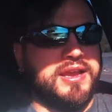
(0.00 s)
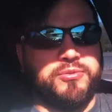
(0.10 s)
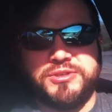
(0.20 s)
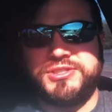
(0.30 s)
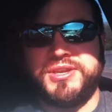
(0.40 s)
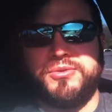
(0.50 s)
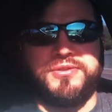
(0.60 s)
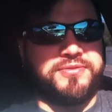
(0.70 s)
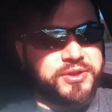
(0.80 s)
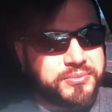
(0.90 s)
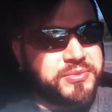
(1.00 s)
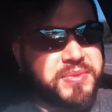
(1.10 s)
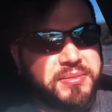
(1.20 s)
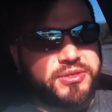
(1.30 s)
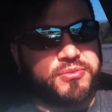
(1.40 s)
wish they would have filmed
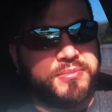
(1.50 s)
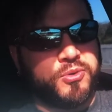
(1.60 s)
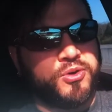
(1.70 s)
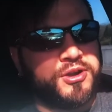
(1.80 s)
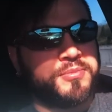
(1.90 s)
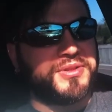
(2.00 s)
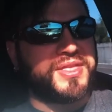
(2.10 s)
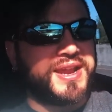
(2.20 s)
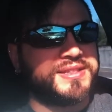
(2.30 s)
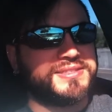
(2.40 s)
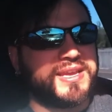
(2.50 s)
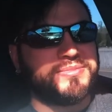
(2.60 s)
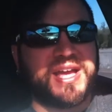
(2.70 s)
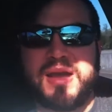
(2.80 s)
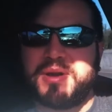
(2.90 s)
maybe 3 more, but then at the same
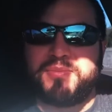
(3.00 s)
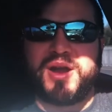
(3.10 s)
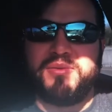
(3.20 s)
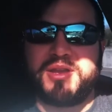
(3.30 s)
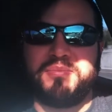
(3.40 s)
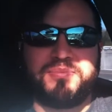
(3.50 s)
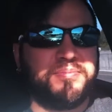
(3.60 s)
time, I'd probably be